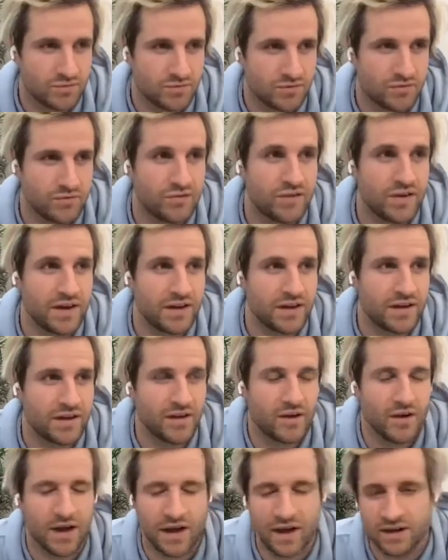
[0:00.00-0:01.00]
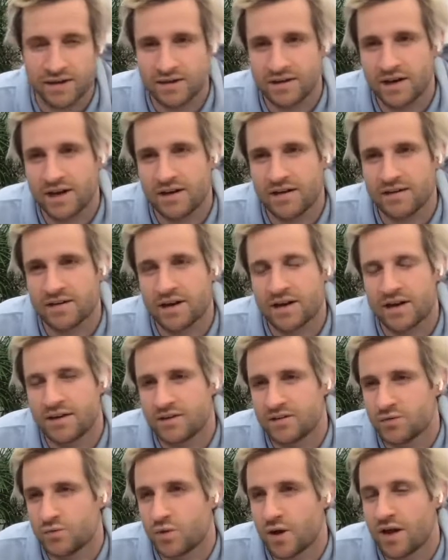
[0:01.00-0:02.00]
fear
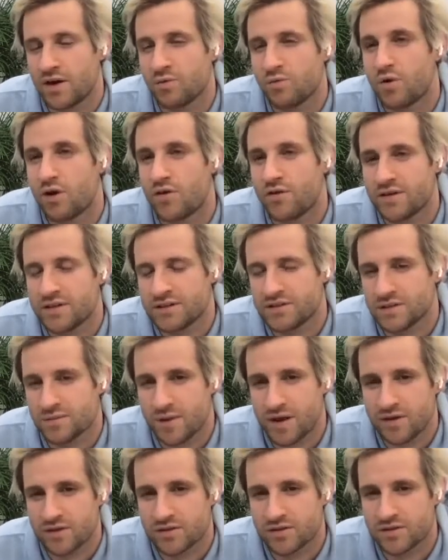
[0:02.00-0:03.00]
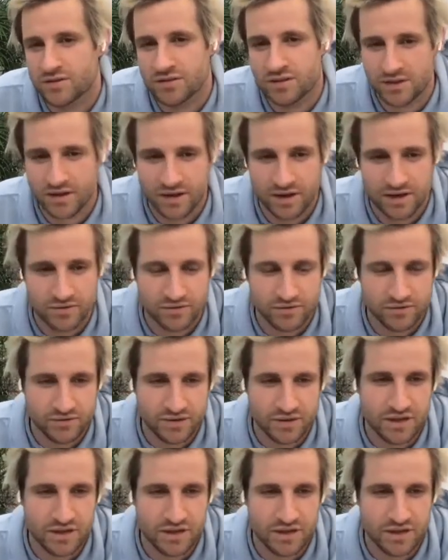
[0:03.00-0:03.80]
and worries about the kind of